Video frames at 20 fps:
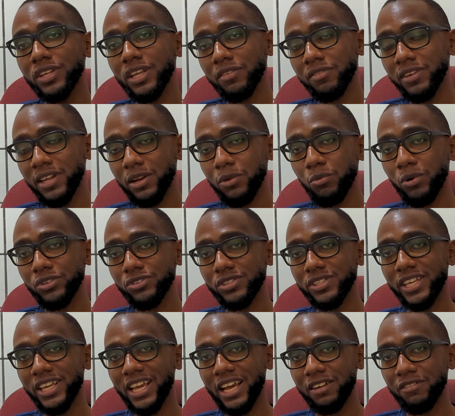definitely want
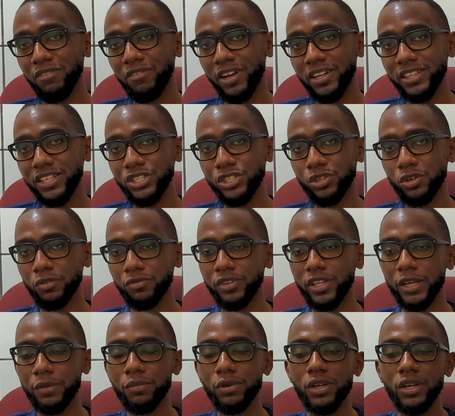to take advantage of
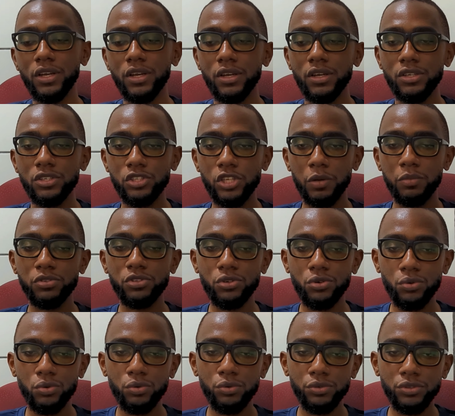them. Some
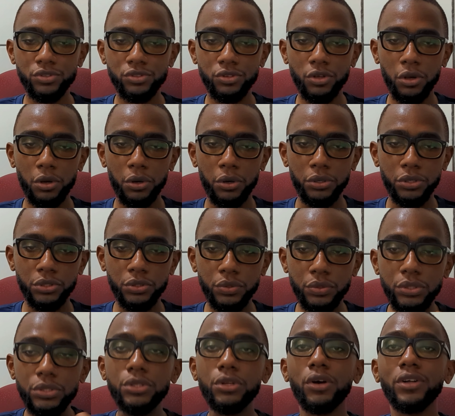schools do
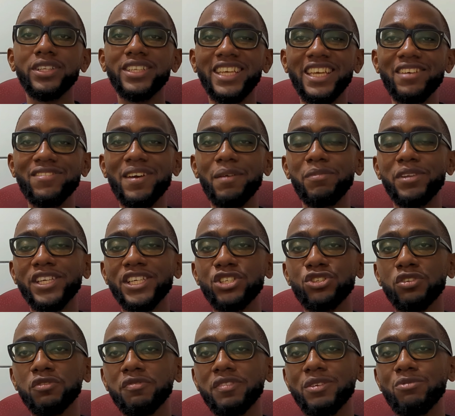not give
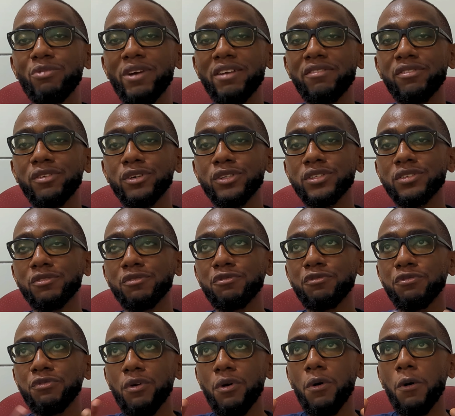application fee waivers
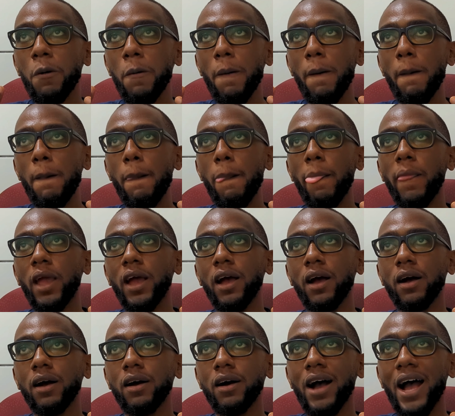for
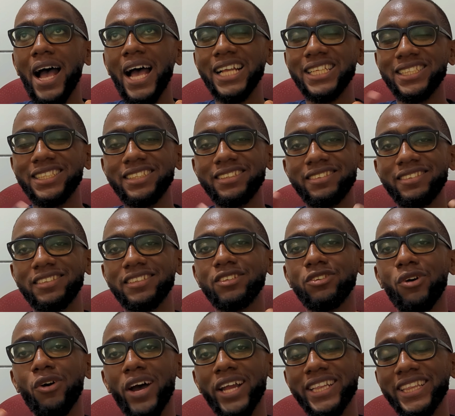
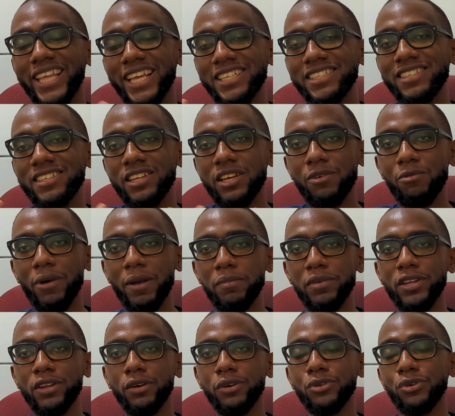assisting or attending a
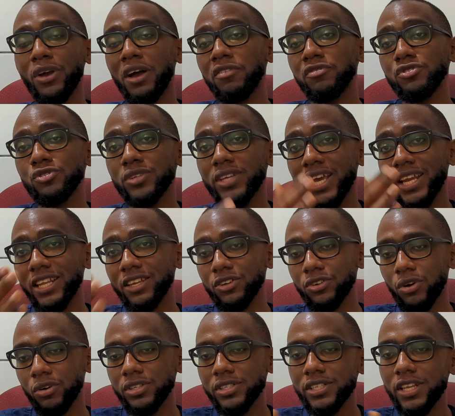webinar. You have to get in
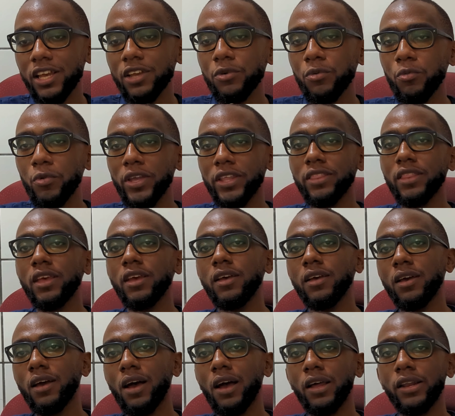contact with
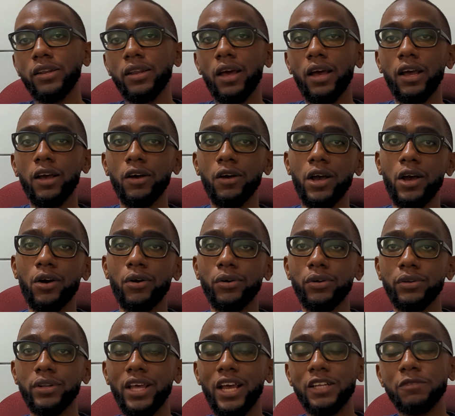an
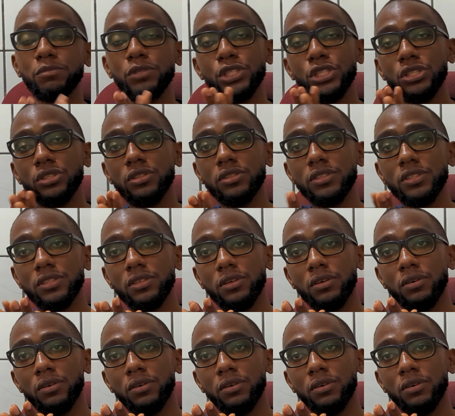admissions